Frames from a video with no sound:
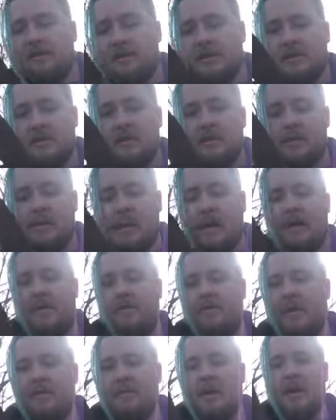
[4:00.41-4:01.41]
because
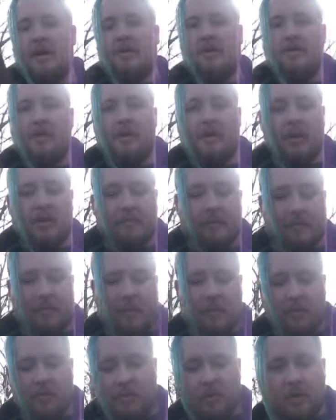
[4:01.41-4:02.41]
I'm not going to look it up. I'm
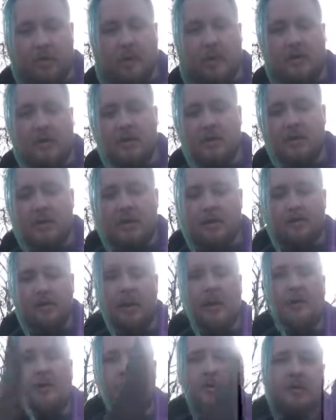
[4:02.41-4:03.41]
not going to worry about it,
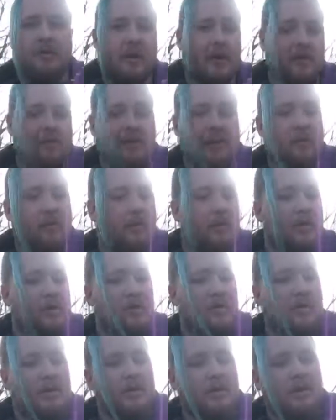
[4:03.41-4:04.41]
but I know you guys probably will.
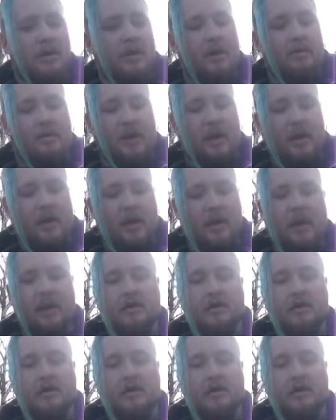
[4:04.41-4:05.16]
But yeah,